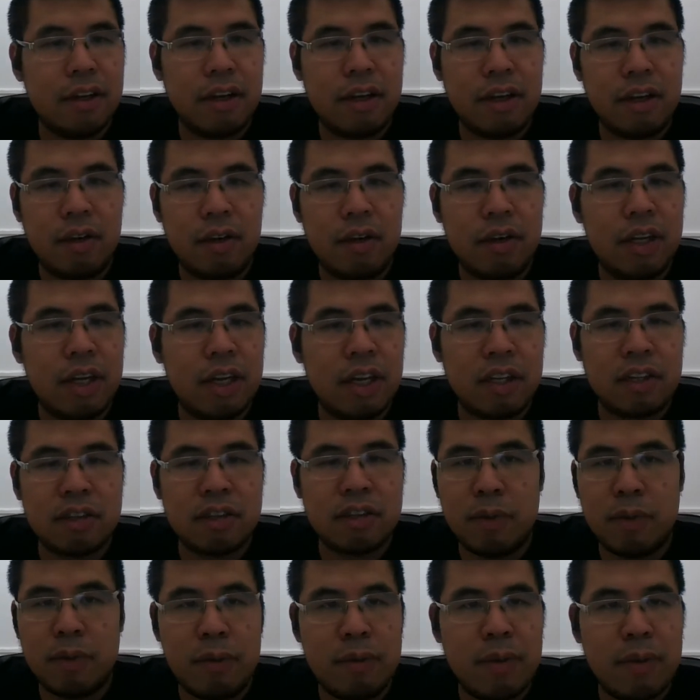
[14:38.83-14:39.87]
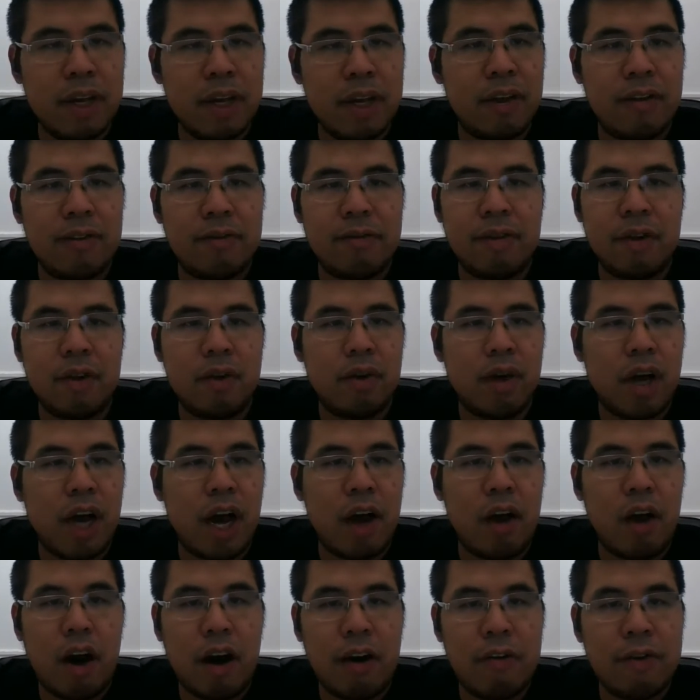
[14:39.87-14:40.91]
he did an experiment of
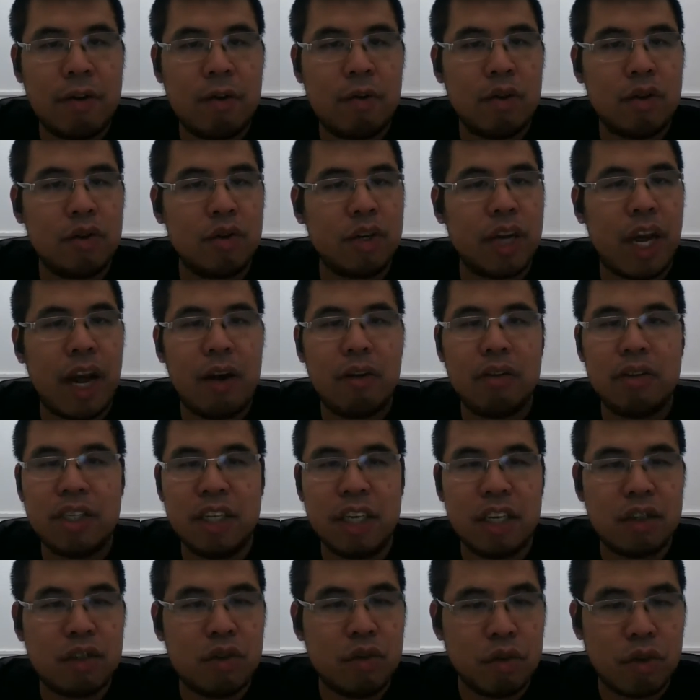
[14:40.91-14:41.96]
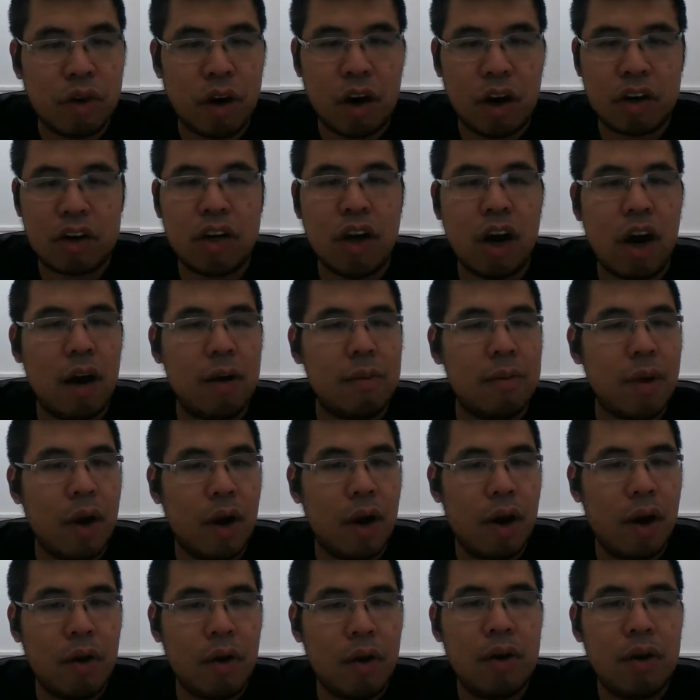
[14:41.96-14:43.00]
how often will you guarantee a 2-card
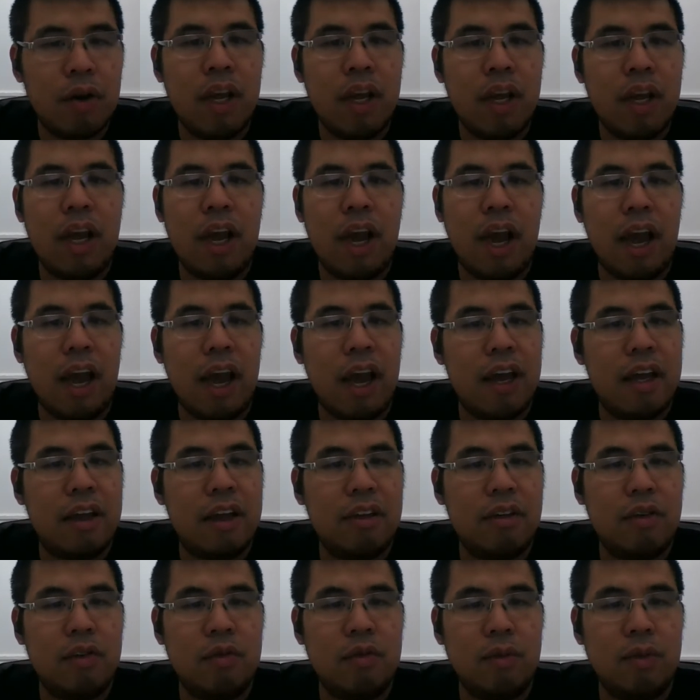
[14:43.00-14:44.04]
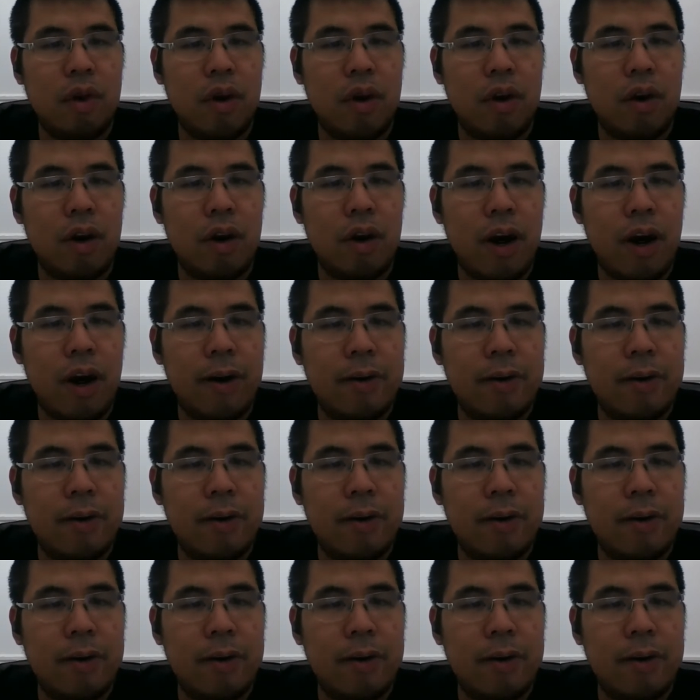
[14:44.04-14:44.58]
combo, and you were